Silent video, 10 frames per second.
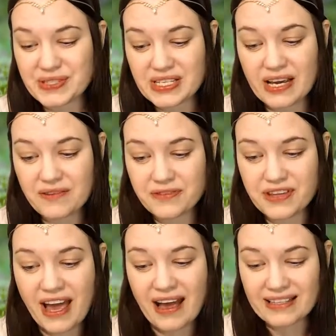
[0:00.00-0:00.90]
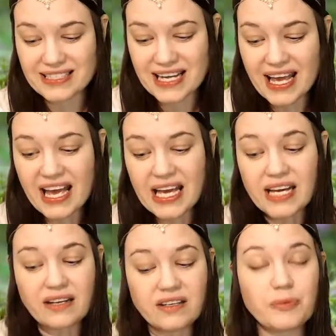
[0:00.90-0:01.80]
yay for that.
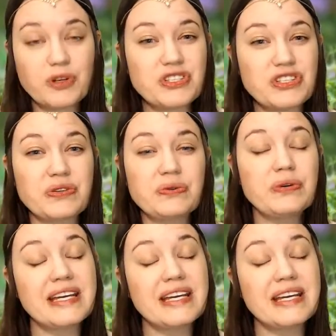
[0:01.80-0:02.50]
Number two,